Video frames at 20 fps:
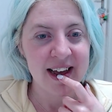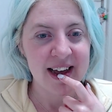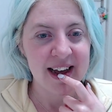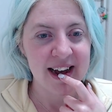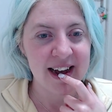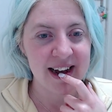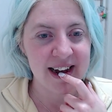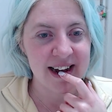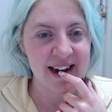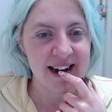
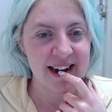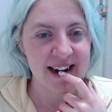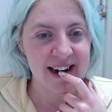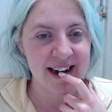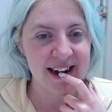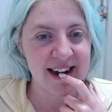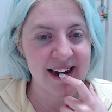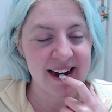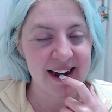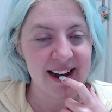
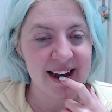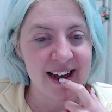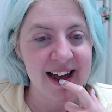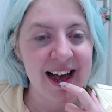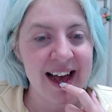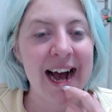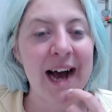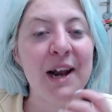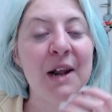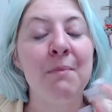How
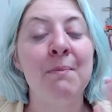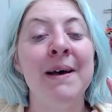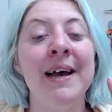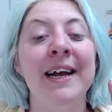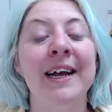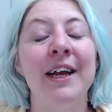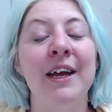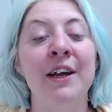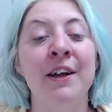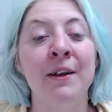to
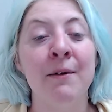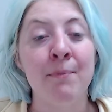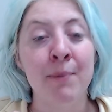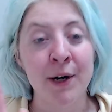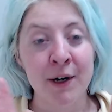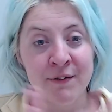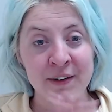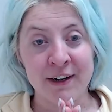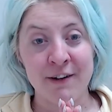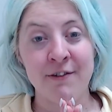pick the
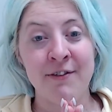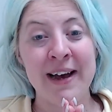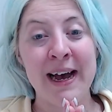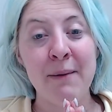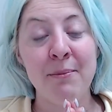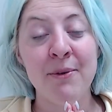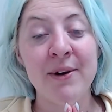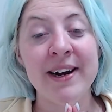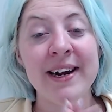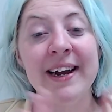perfect
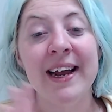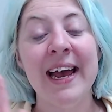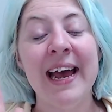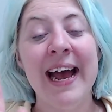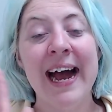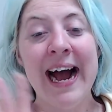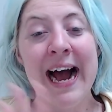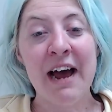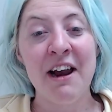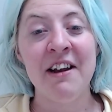fabric,
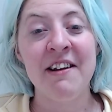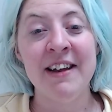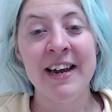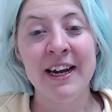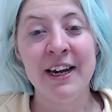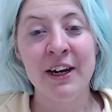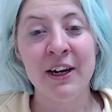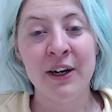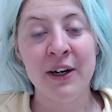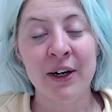how to
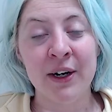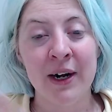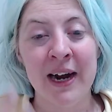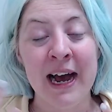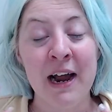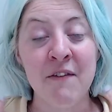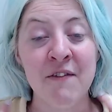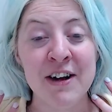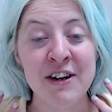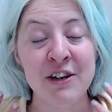
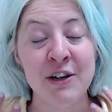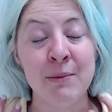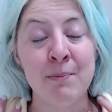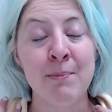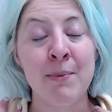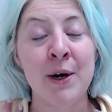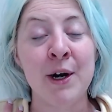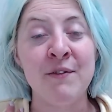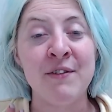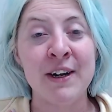find your
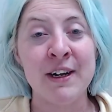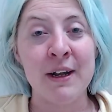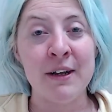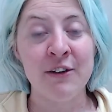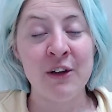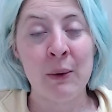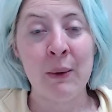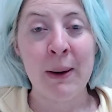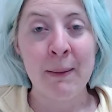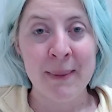perfect
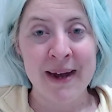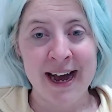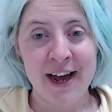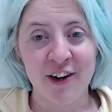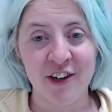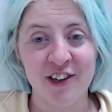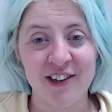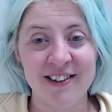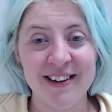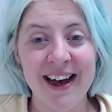sewing
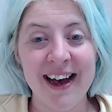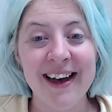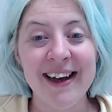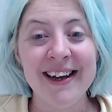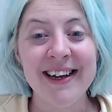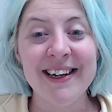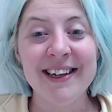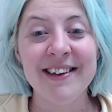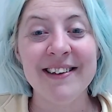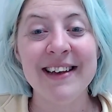pattern
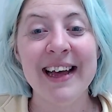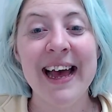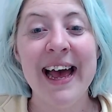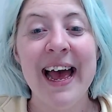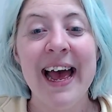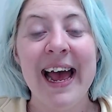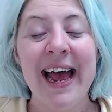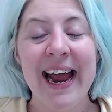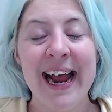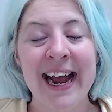size,
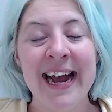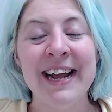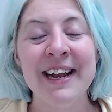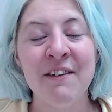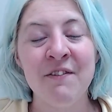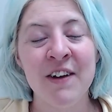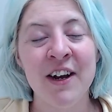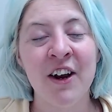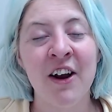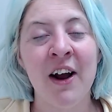and to
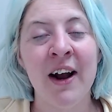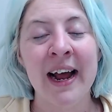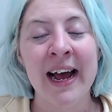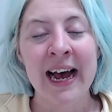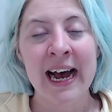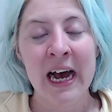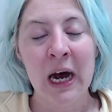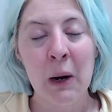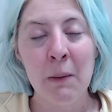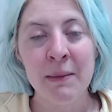figure out
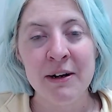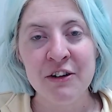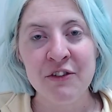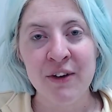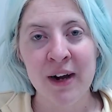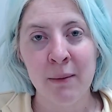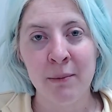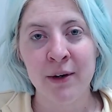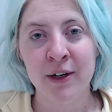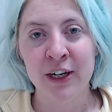how much
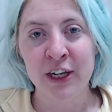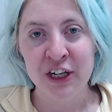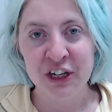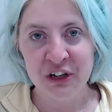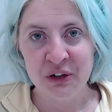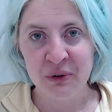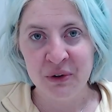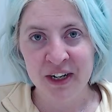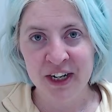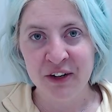fabric
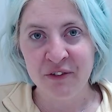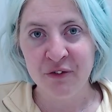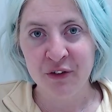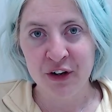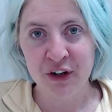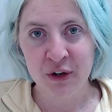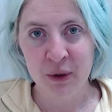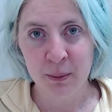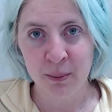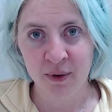you need for
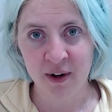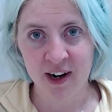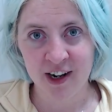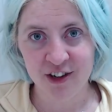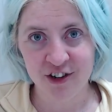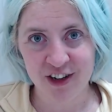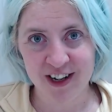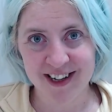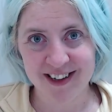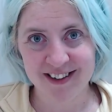your
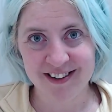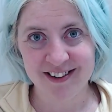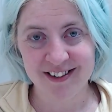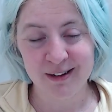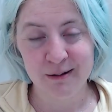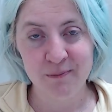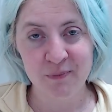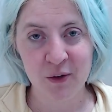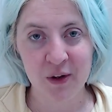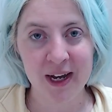project.
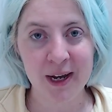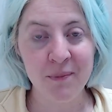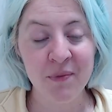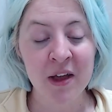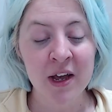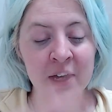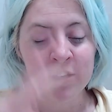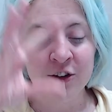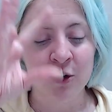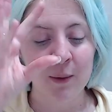Okay,
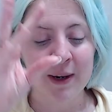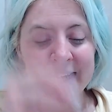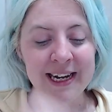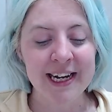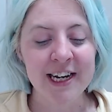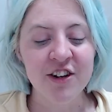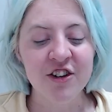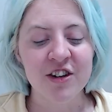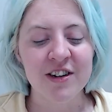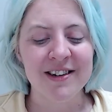so
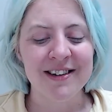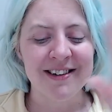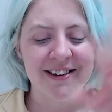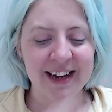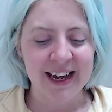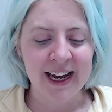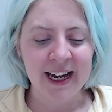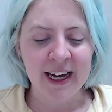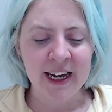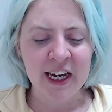each
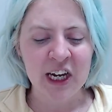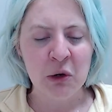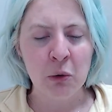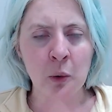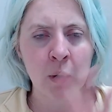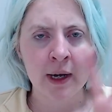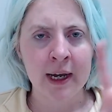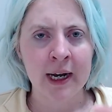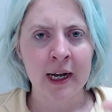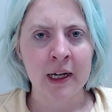day you will
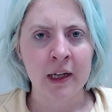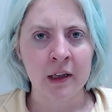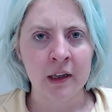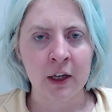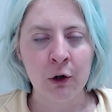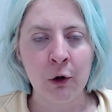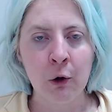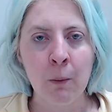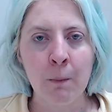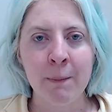get a
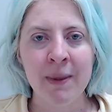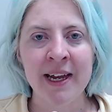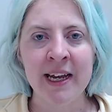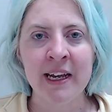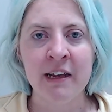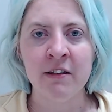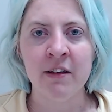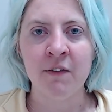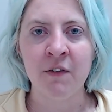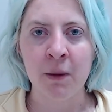little
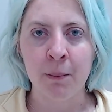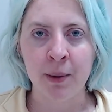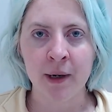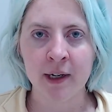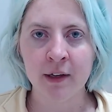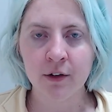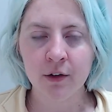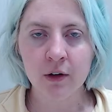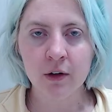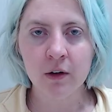piece of the
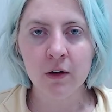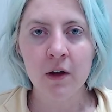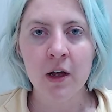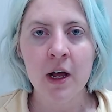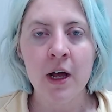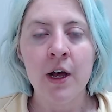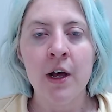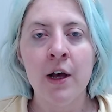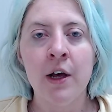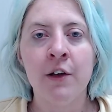puzzle,
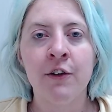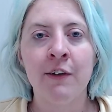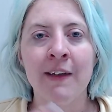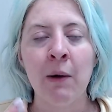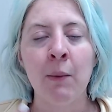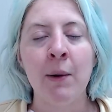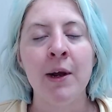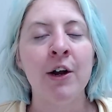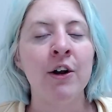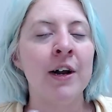so
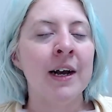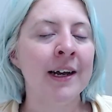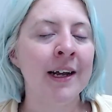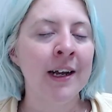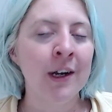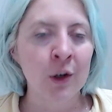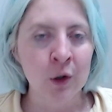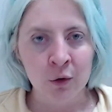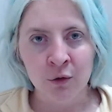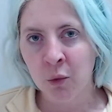that way you're not
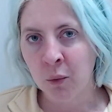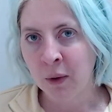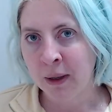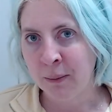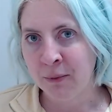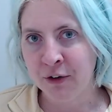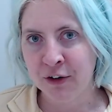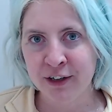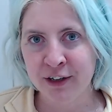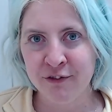getting
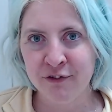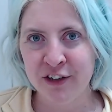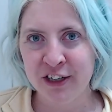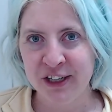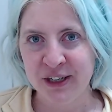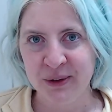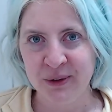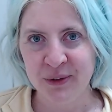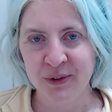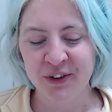overwhelmed or
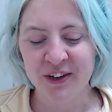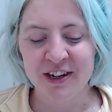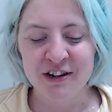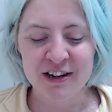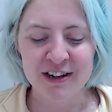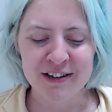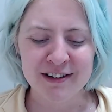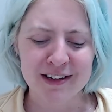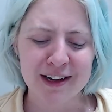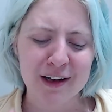confused,
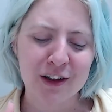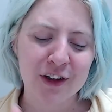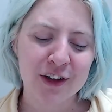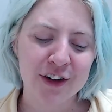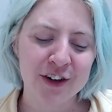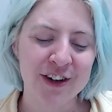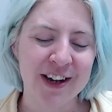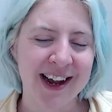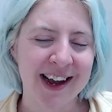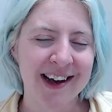just
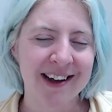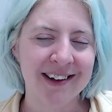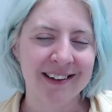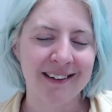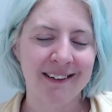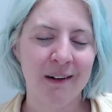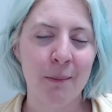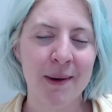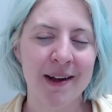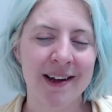learning a
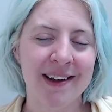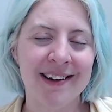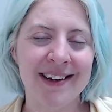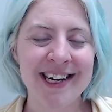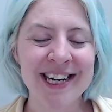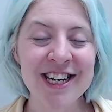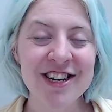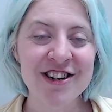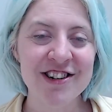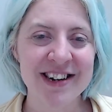little bit
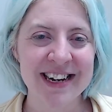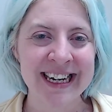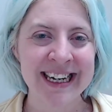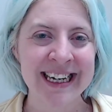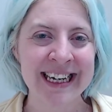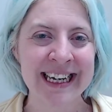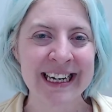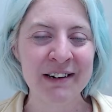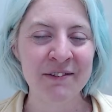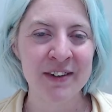each
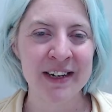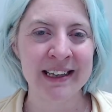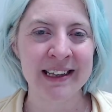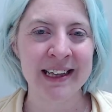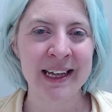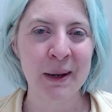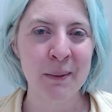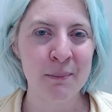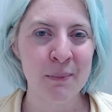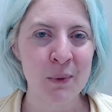day and
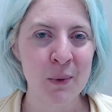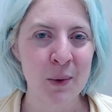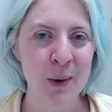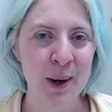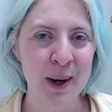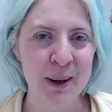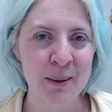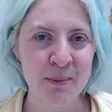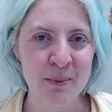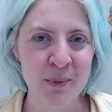feeling more
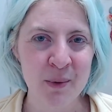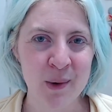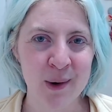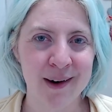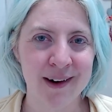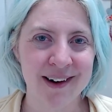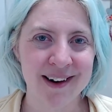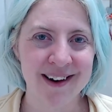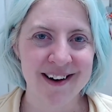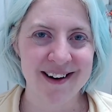and
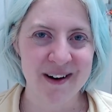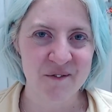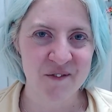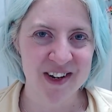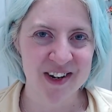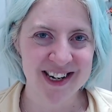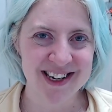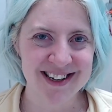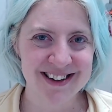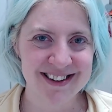more
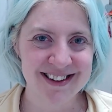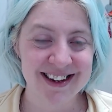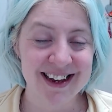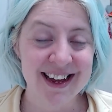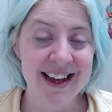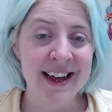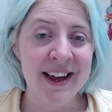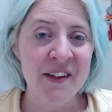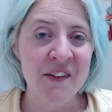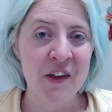confident.
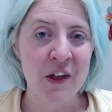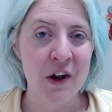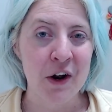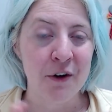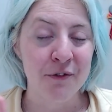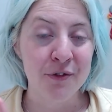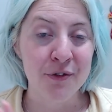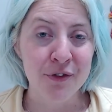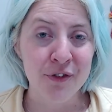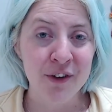Then on
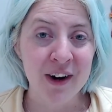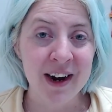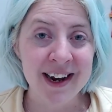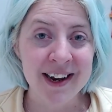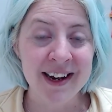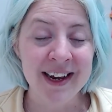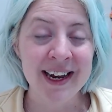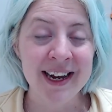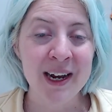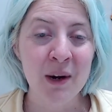
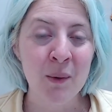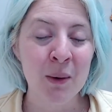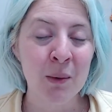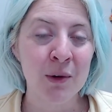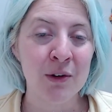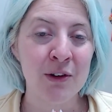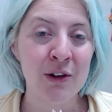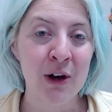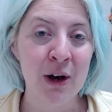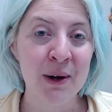Friday, we will
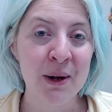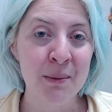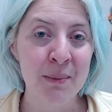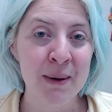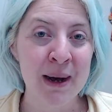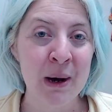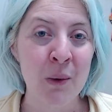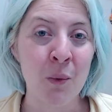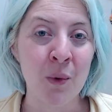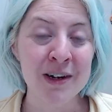talk
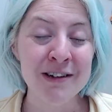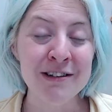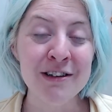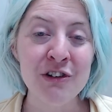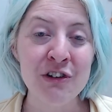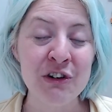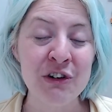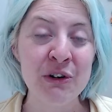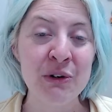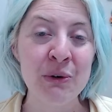about what to
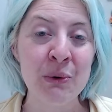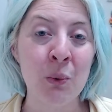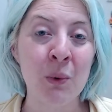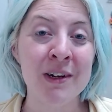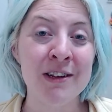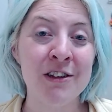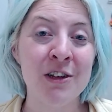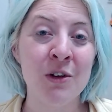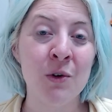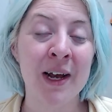do
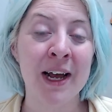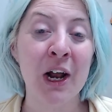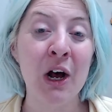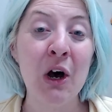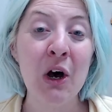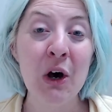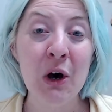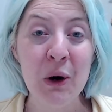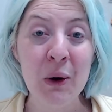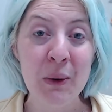once you get
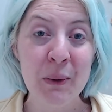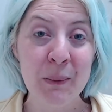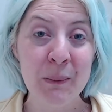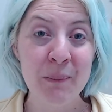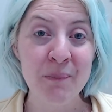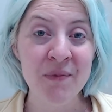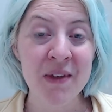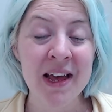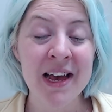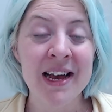
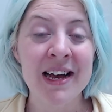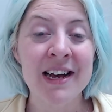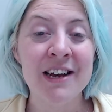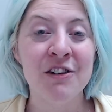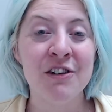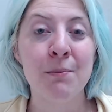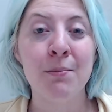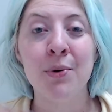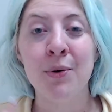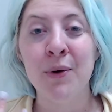home to
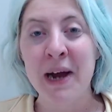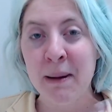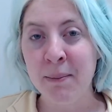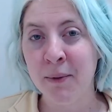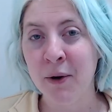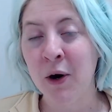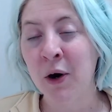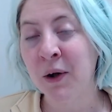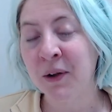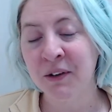prep
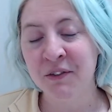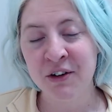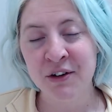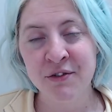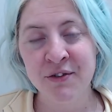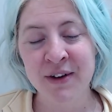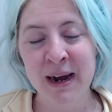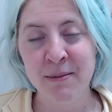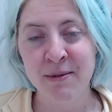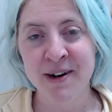all of your
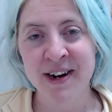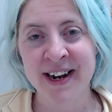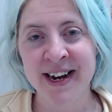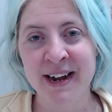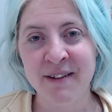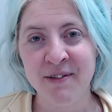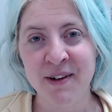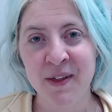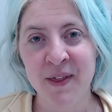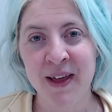fabric and
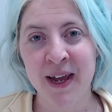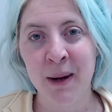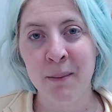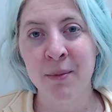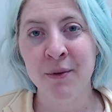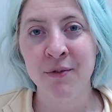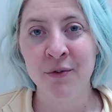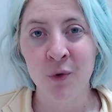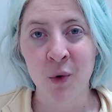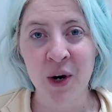everything
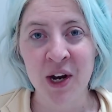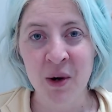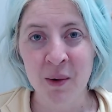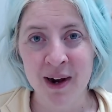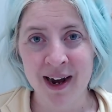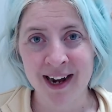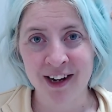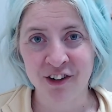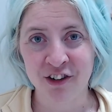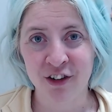before you
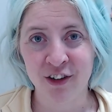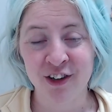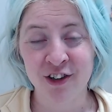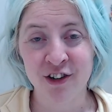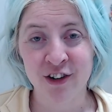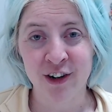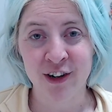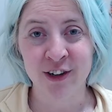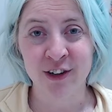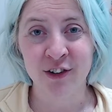actually
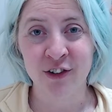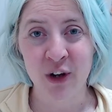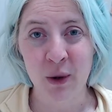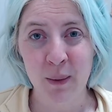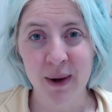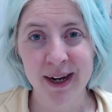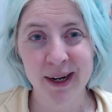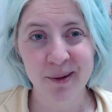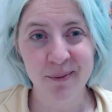start sewing.